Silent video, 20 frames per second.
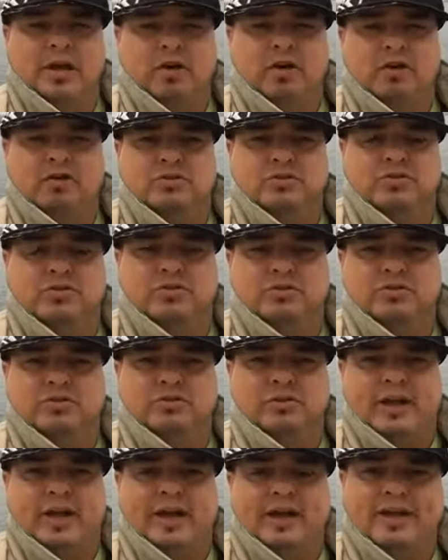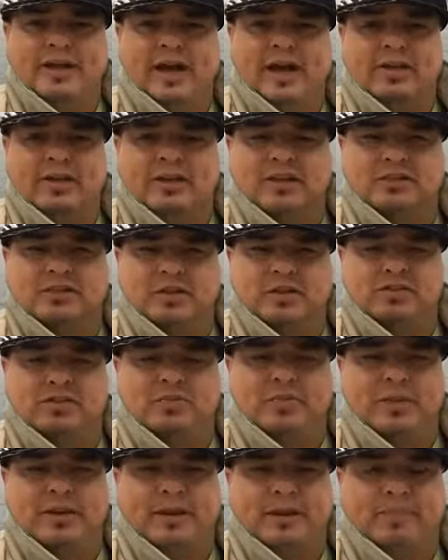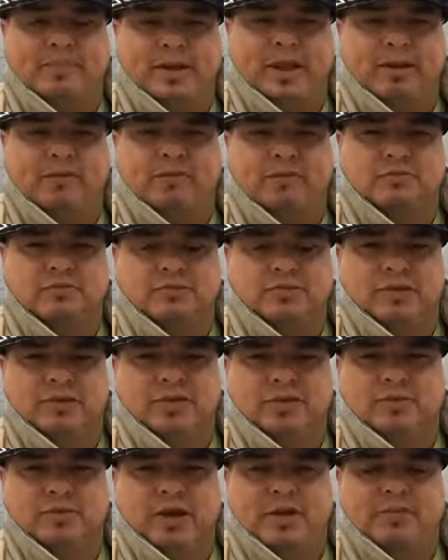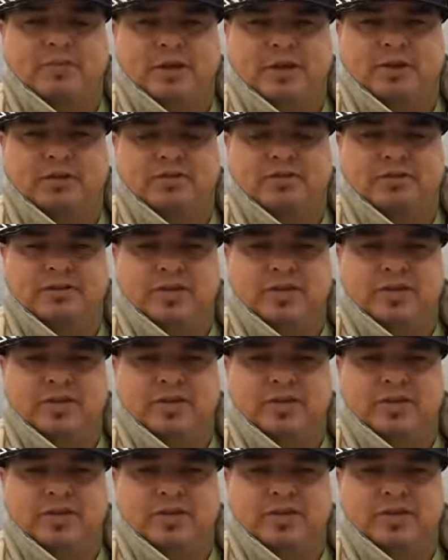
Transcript: onto any other social media platforms that you may be on.